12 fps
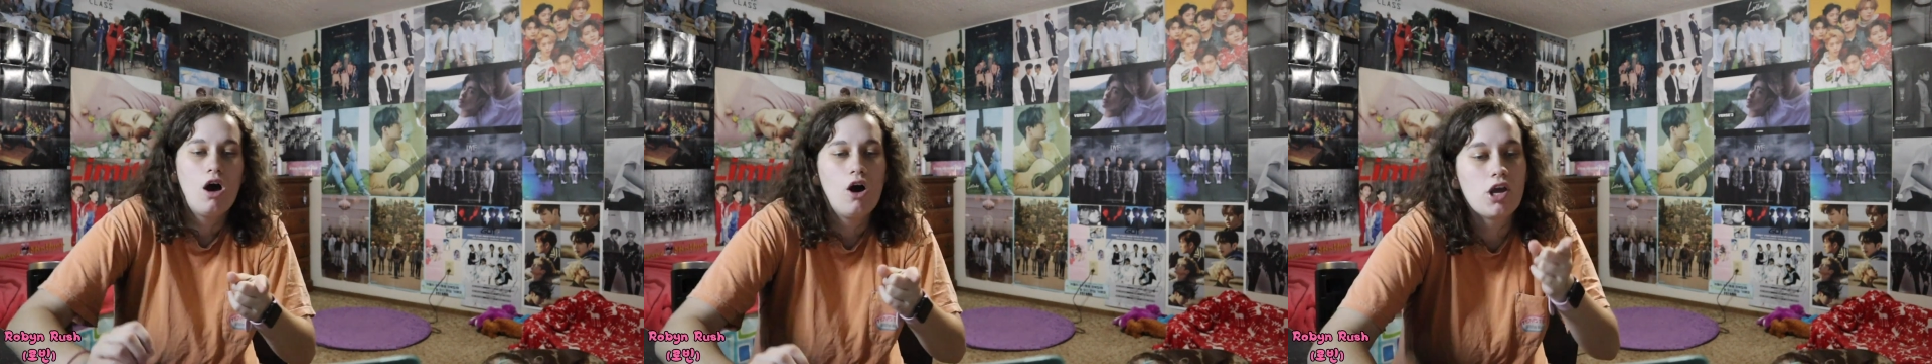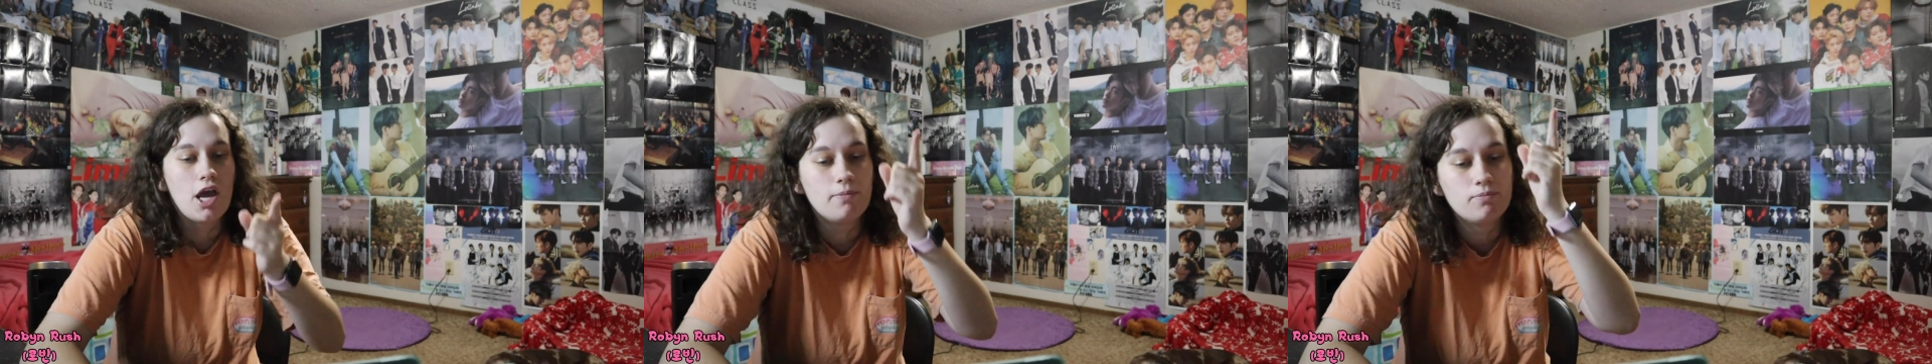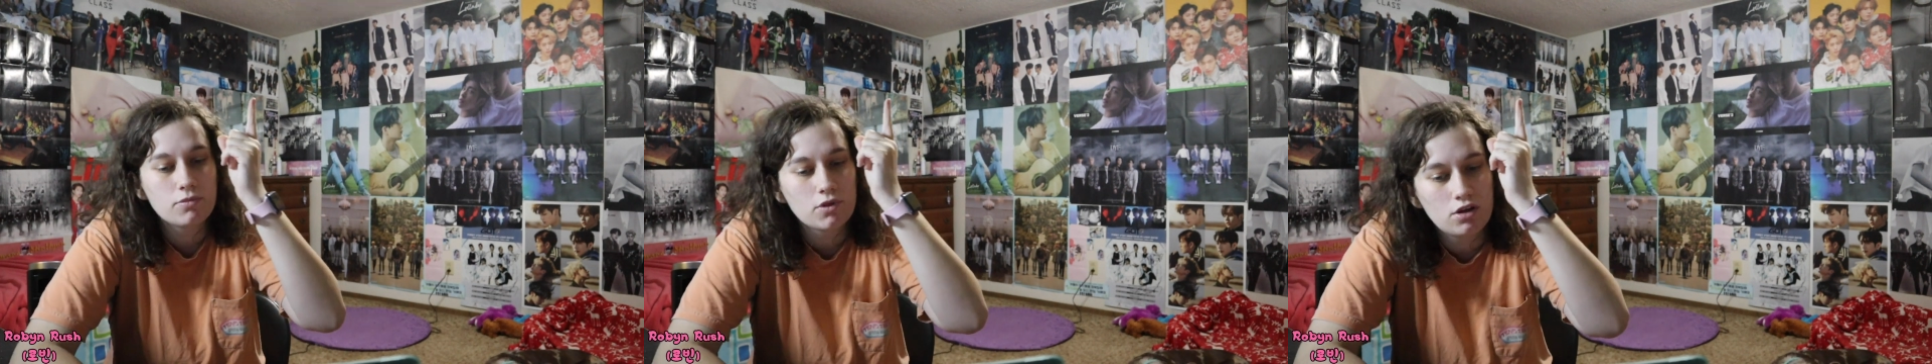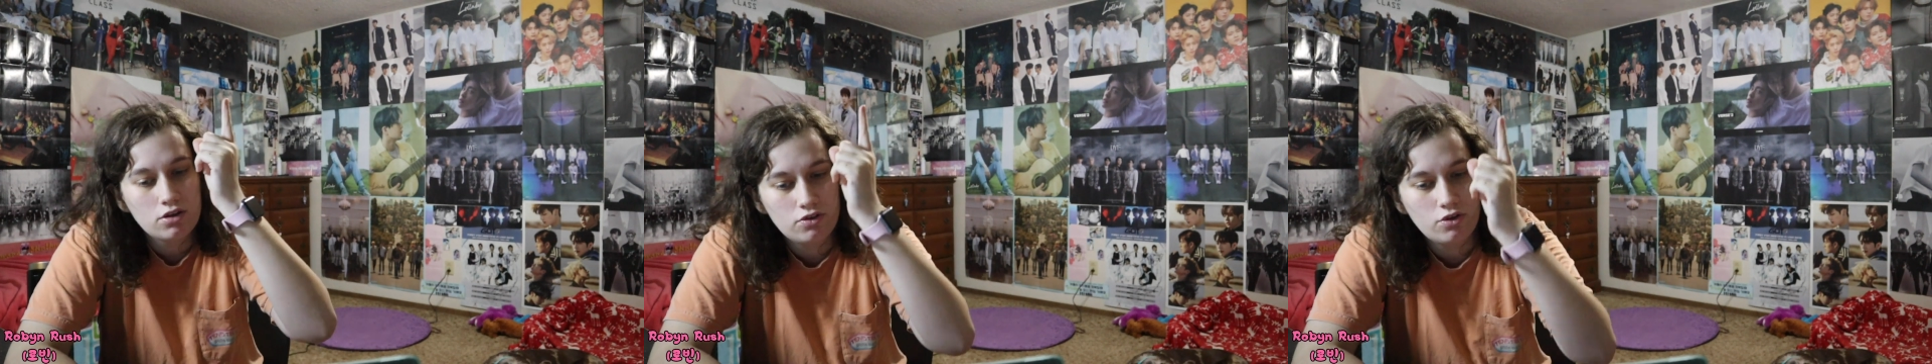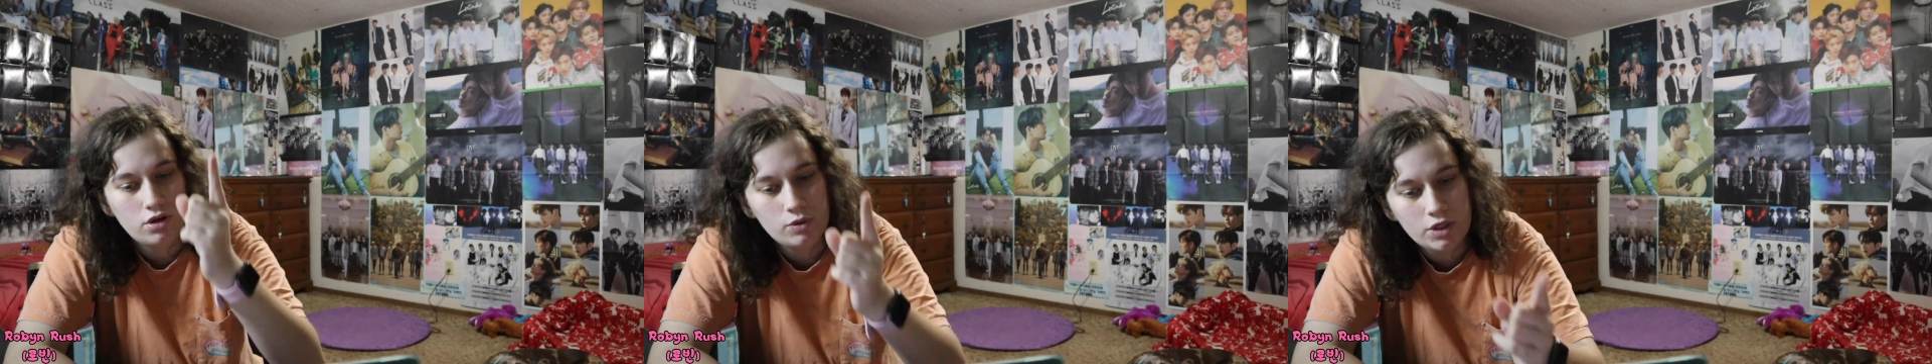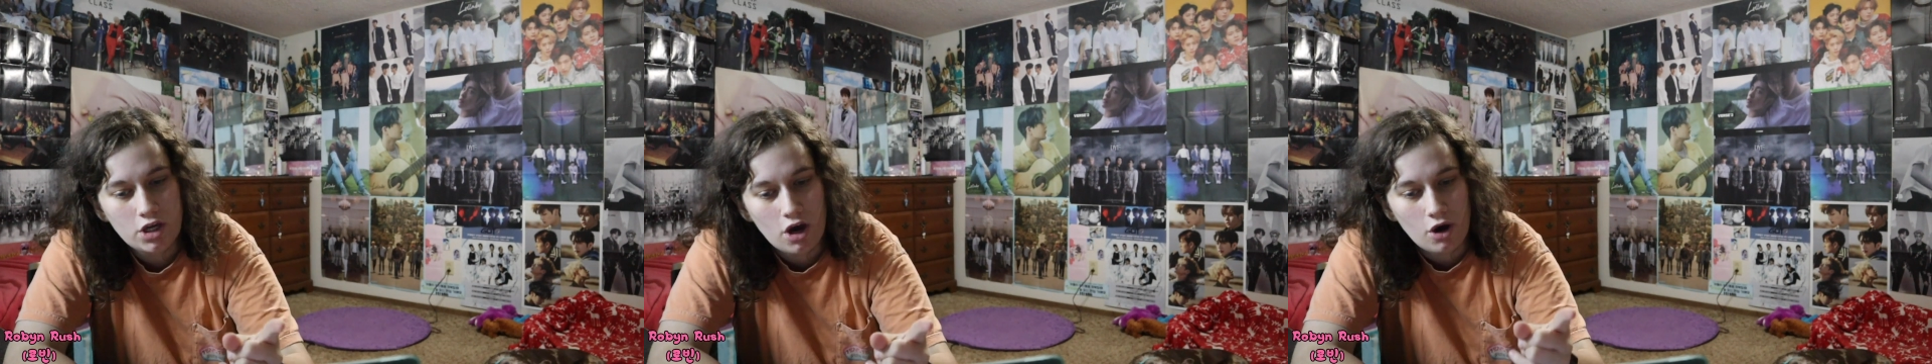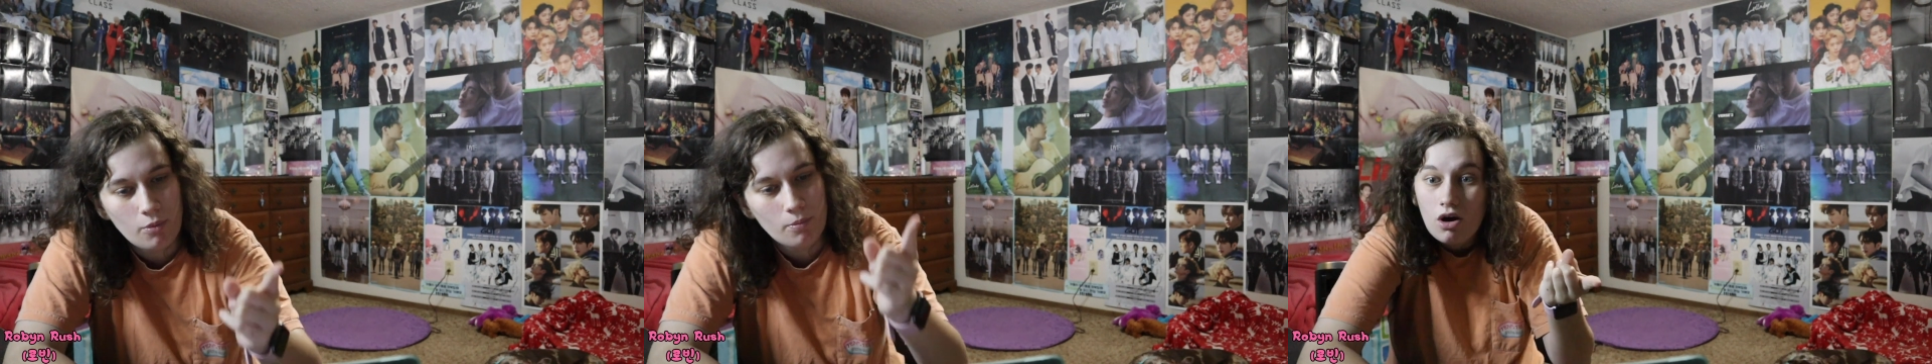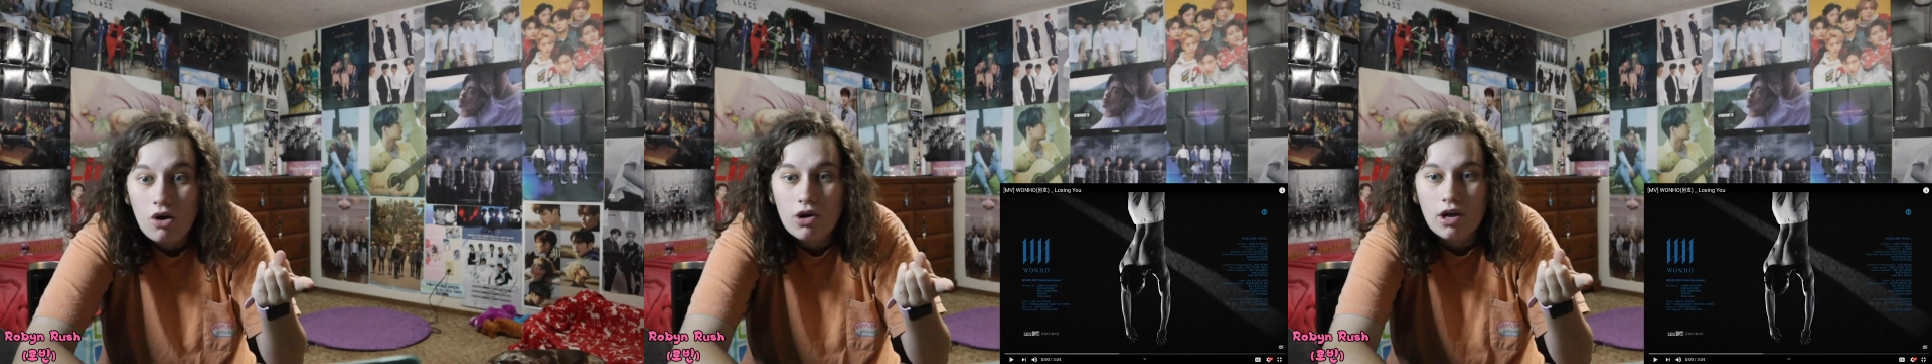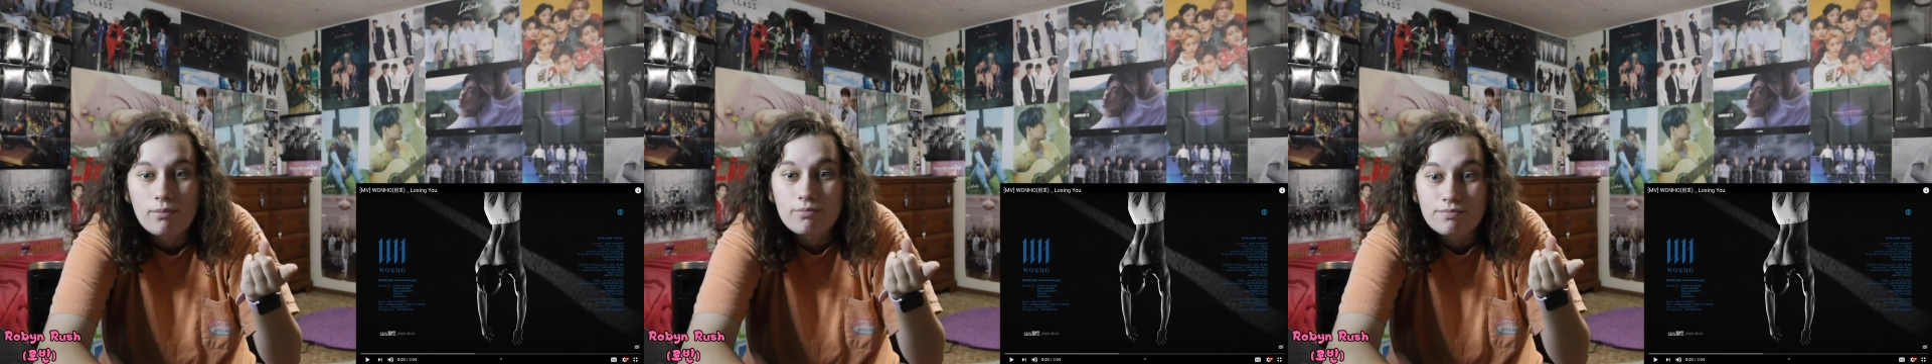Okay, so here we go. Okay.